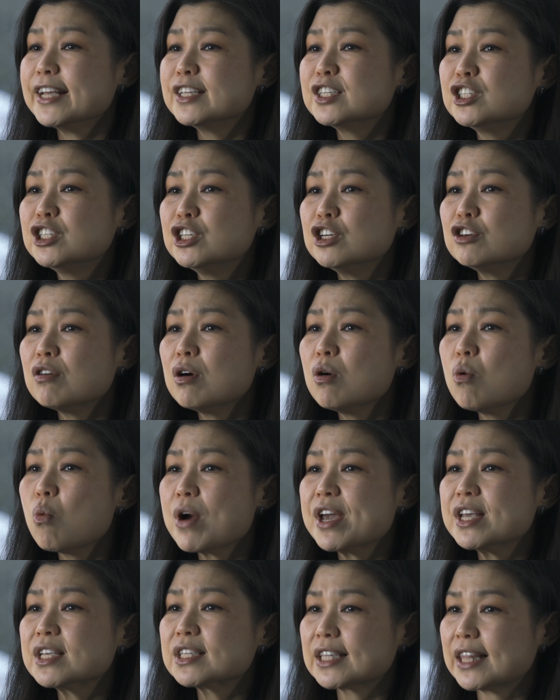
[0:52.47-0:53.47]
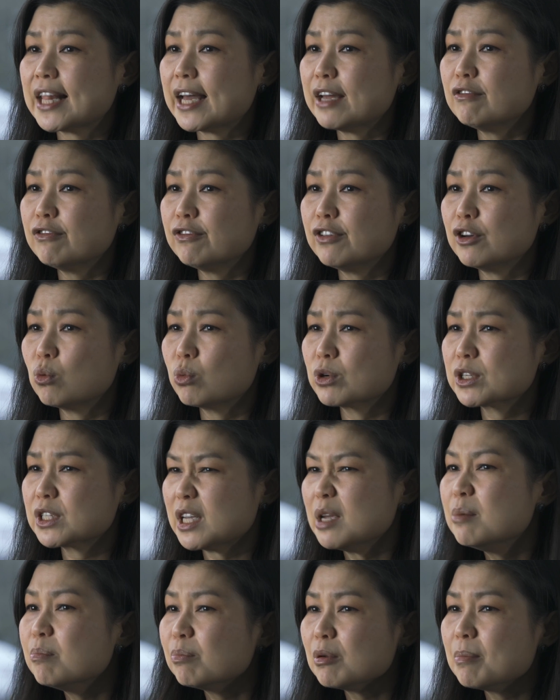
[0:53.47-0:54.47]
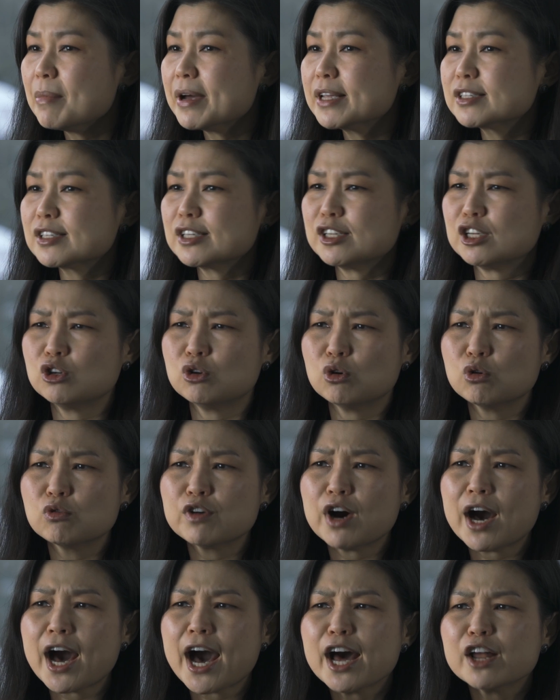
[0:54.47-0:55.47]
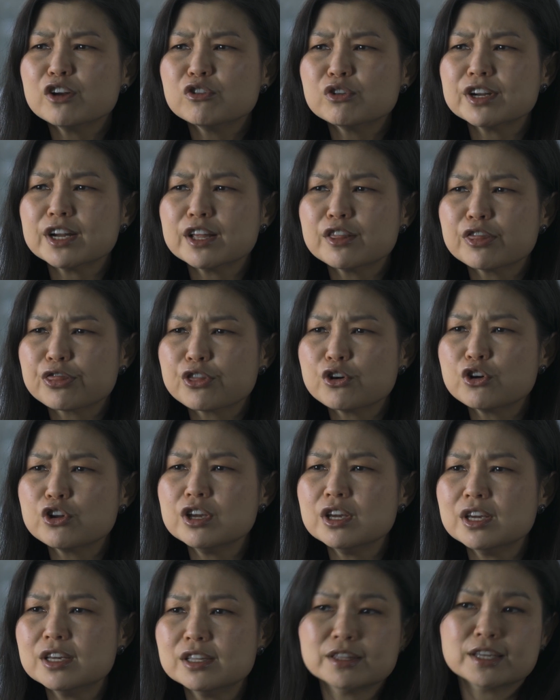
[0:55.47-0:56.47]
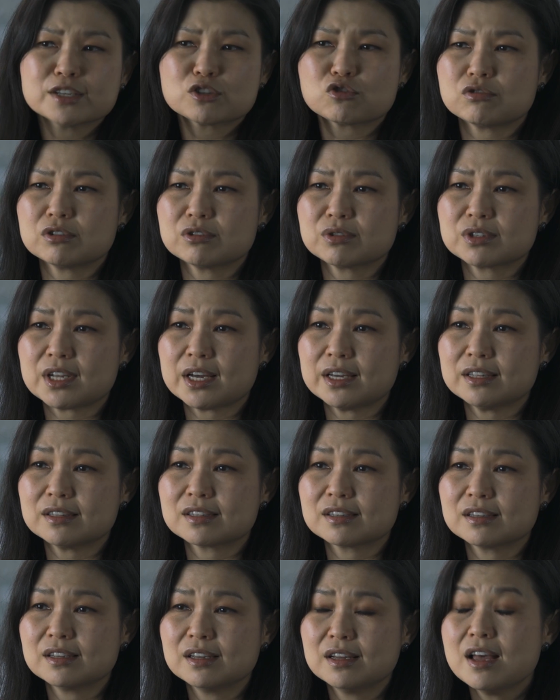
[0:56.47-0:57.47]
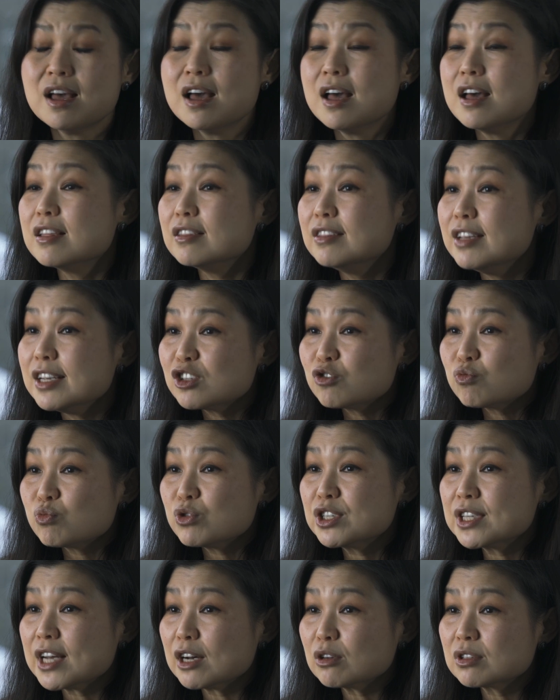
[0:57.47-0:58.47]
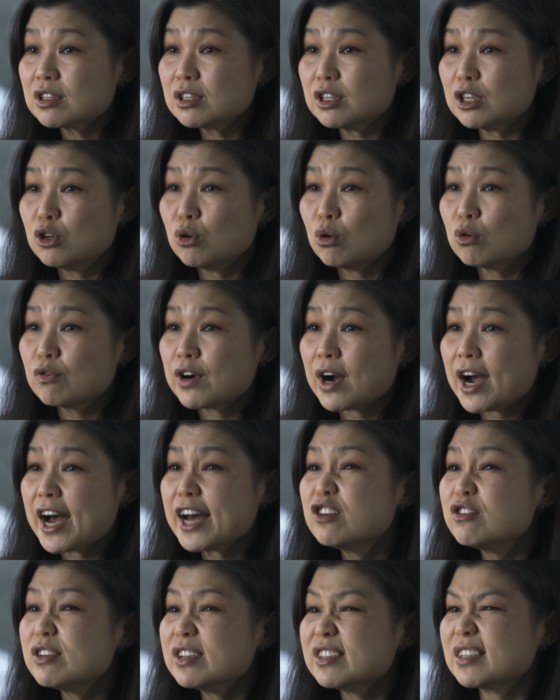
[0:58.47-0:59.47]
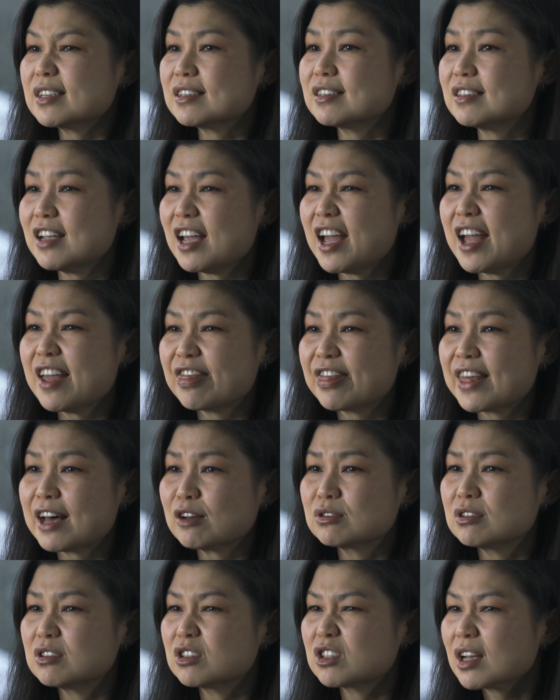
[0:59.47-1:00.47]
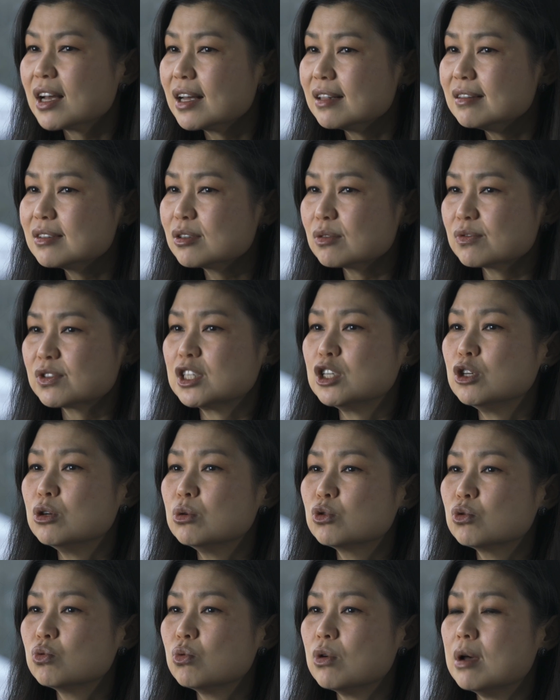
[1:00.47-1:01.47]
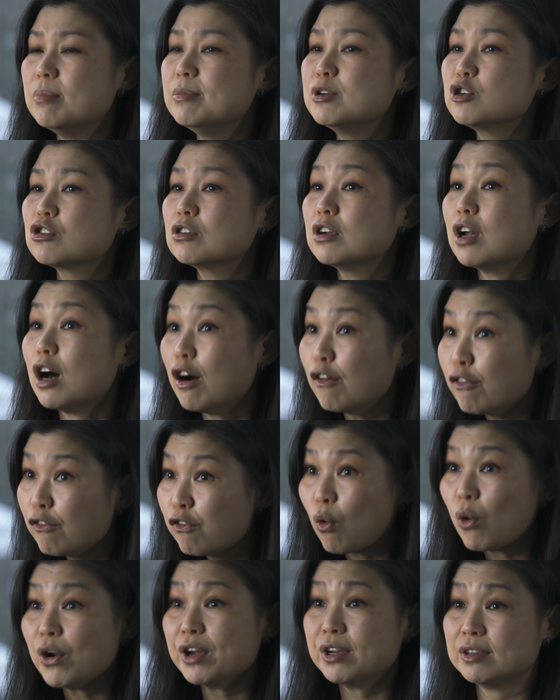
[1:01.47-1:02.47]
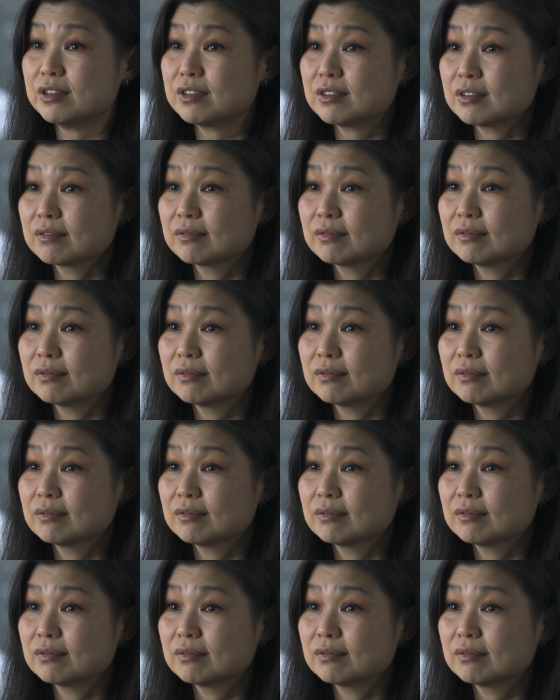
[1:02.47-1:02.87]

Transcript: And zero waste landfill was implemented in over 130 industrial sites. This resulted in over 168,000 tons of CO2 emission avoided.